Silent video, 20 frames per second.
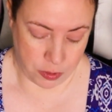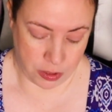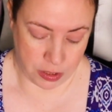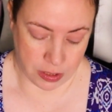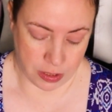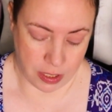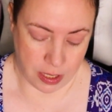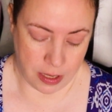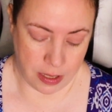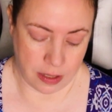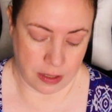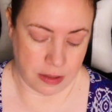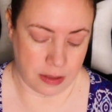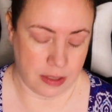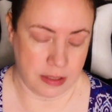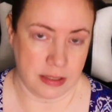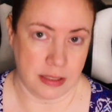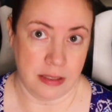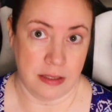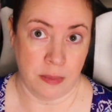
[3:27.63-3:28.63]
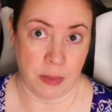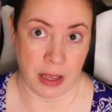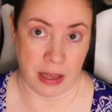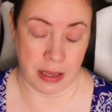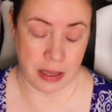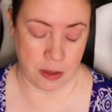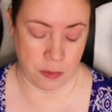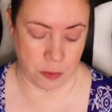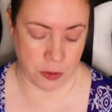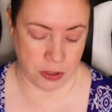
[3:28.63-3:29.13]
book, this is my
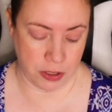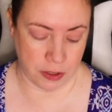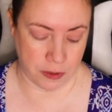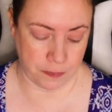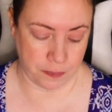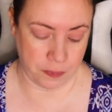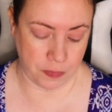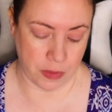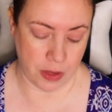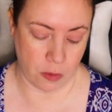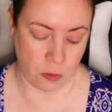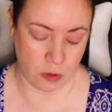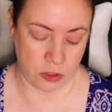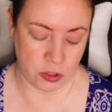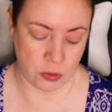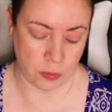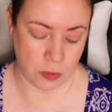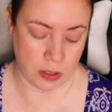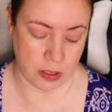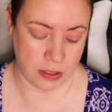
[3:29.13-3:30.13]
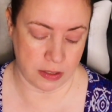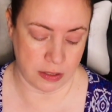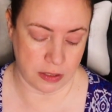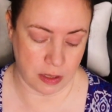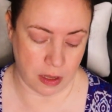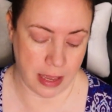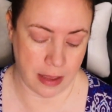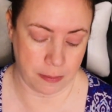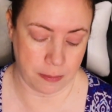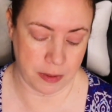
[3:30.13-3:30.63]
ebook, which was
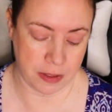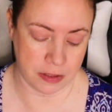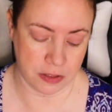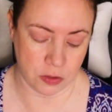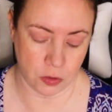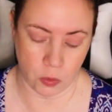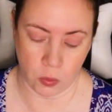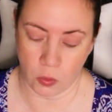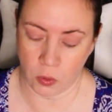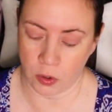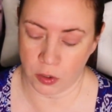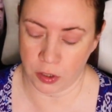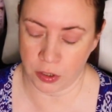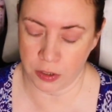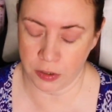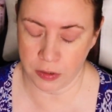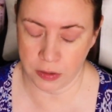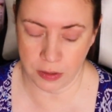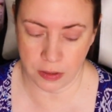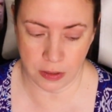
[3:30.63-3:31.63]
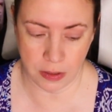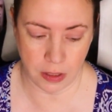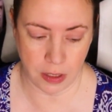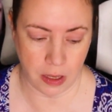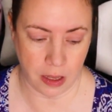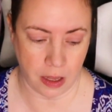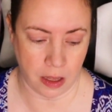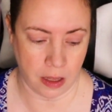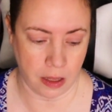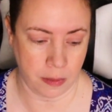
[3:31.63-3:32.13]
Campus Corner,
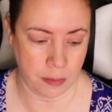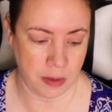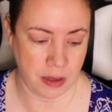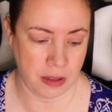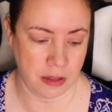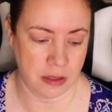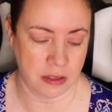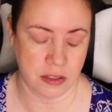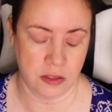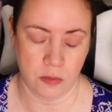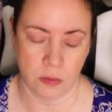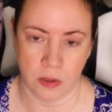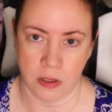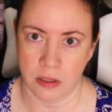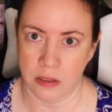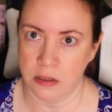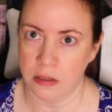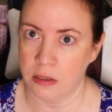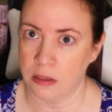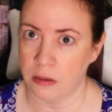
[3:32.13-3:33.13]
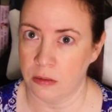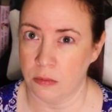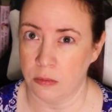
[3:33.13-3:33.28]
um, and this was to